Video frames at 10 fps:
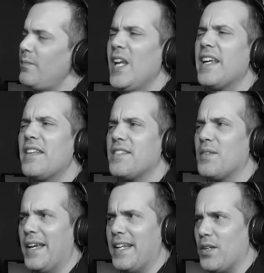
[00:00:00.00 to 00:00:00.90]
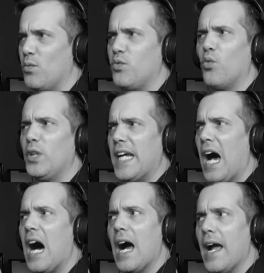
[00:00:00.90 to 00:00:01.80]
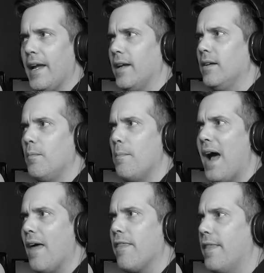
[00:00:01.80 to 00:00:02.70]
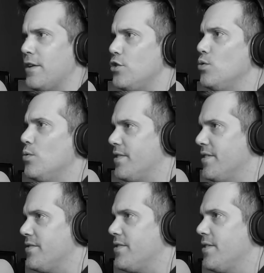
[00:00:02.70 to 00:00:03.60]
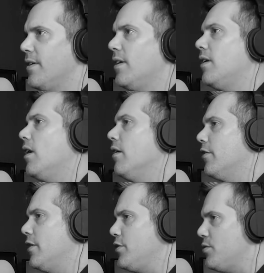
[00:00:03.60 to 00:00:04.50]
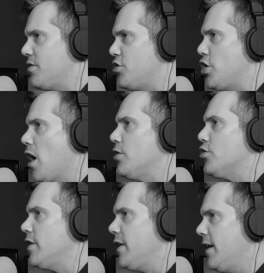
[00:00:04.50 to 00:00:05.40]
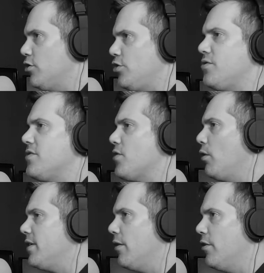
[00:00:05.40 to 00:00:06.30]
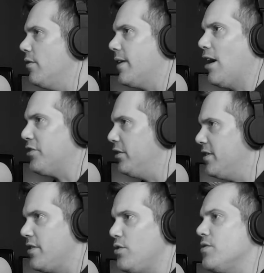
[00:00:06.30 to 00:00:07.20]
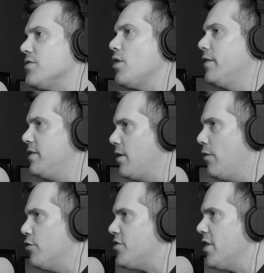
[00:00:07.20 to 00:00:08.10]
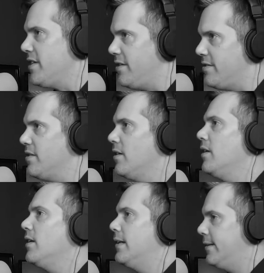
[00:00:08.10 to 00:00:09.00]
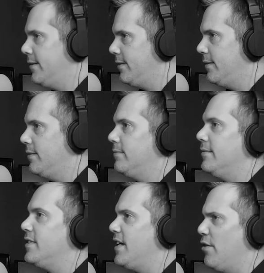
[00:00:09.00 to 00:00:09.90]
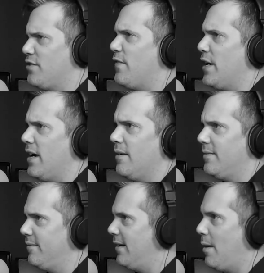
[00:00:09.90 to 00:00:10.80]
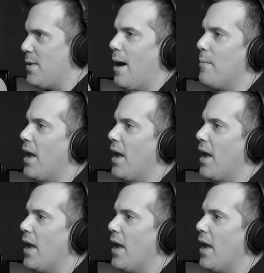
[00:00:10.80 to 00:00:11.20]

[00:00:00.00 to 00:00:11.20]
It gets a really high math that uses geometry and algebra, uses all the other calculus, it uses all these other studies together. It's very, I